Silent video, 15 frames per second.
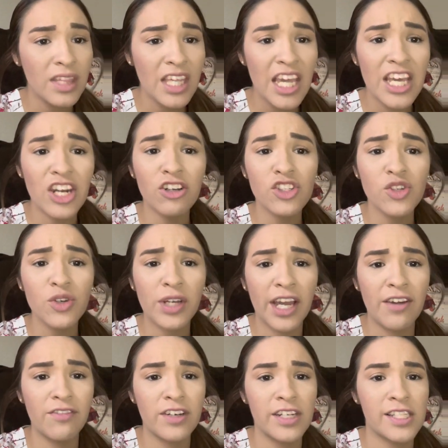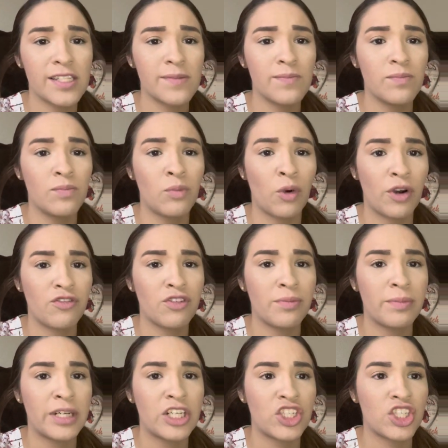It also gave us more
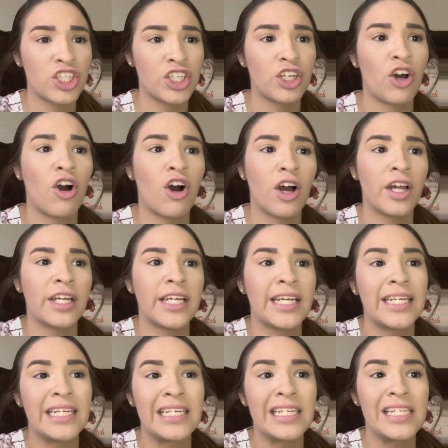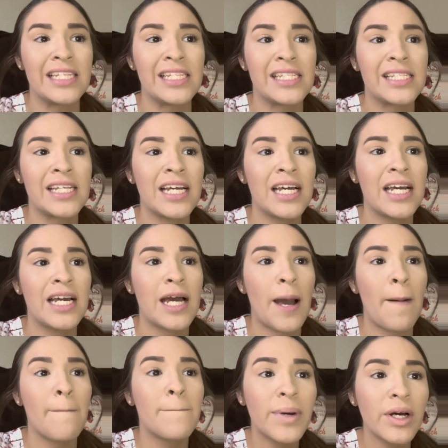information on his
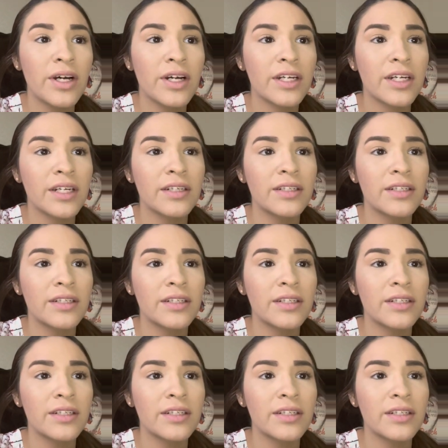book,